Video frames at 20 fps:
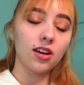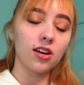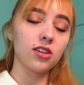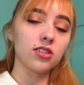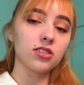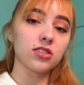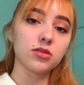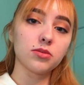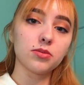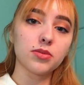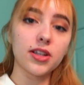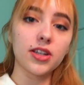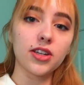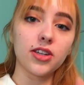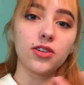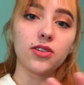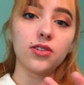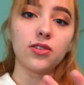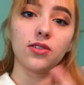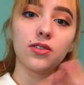I'll also bring
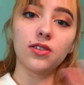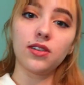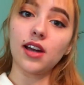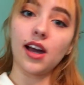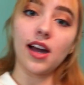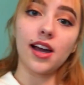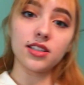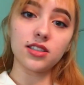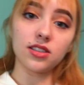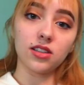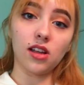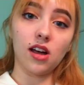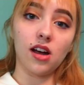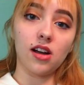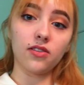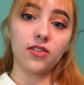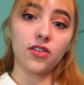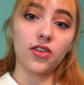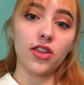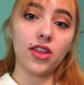you guys
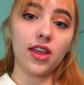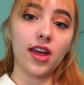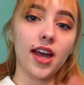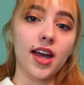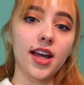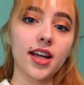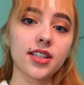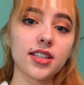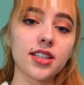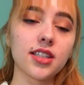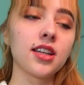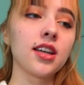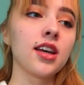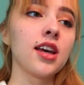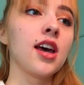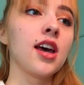along for that.